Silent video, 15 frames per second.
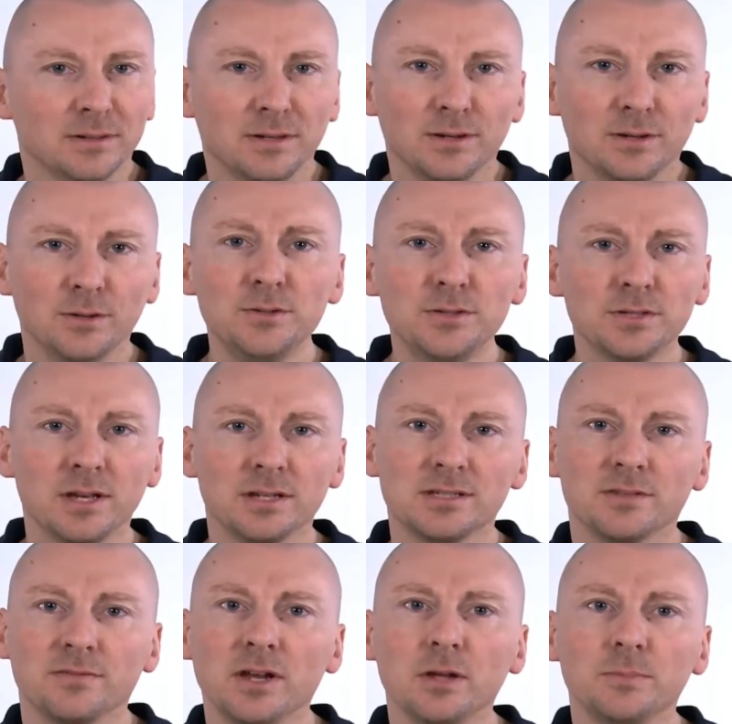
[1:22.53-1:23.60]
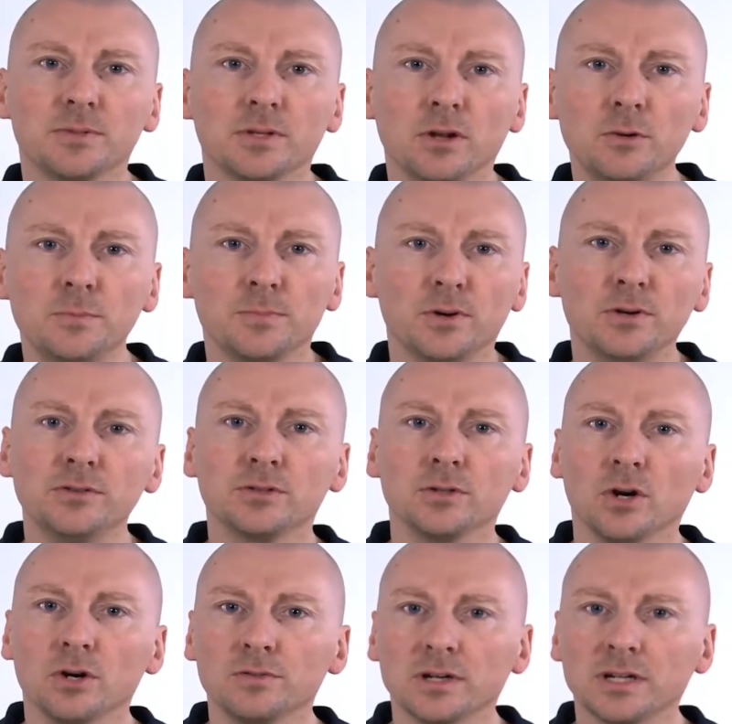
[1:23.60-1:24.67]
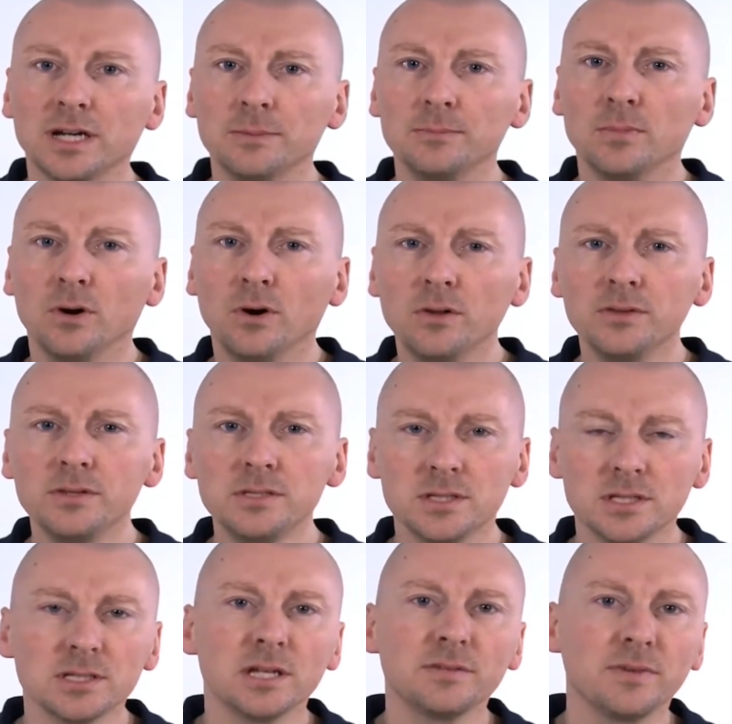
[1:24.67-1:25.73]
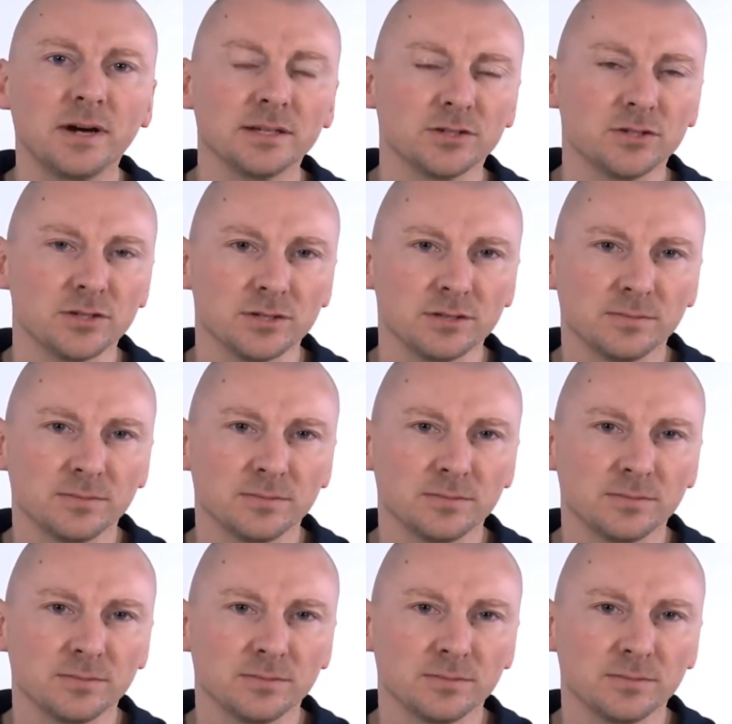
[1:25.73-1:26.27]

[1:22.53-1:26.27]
Luetze has developed the LOCC-Box to overcome all these disadvantages.